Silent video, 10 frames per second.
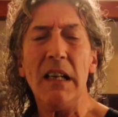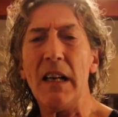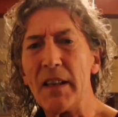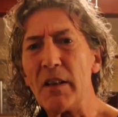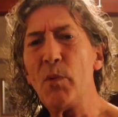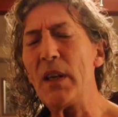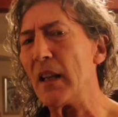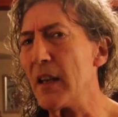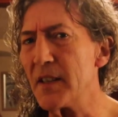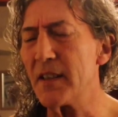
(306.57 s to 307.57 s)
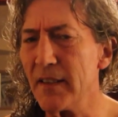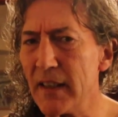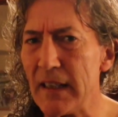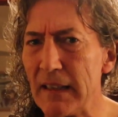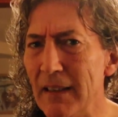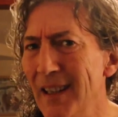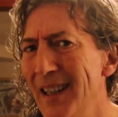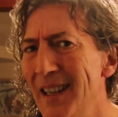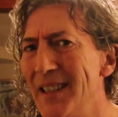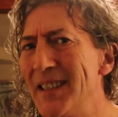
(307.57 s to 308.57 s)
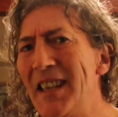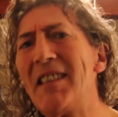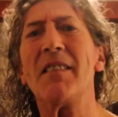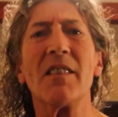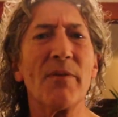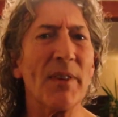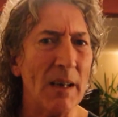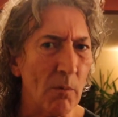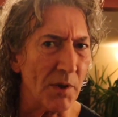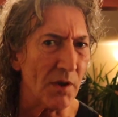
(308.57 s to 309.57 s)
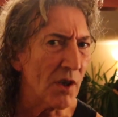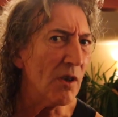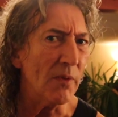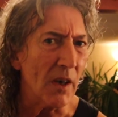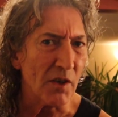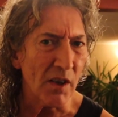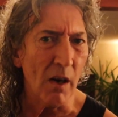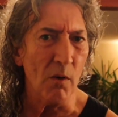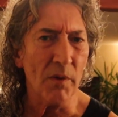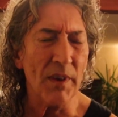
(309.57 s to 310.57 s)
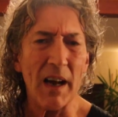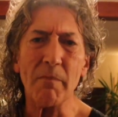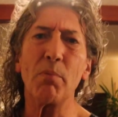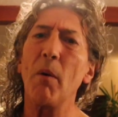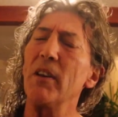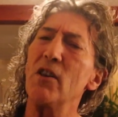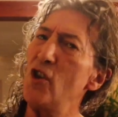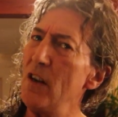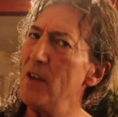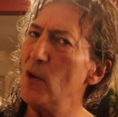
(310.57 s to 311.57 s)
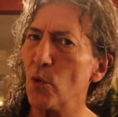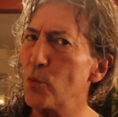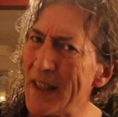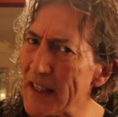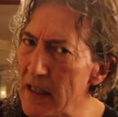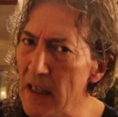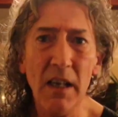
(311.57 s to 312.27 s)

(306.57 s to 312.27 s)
and then realise that the distance for that wasn't too far to go and that I'd probably achieved it already.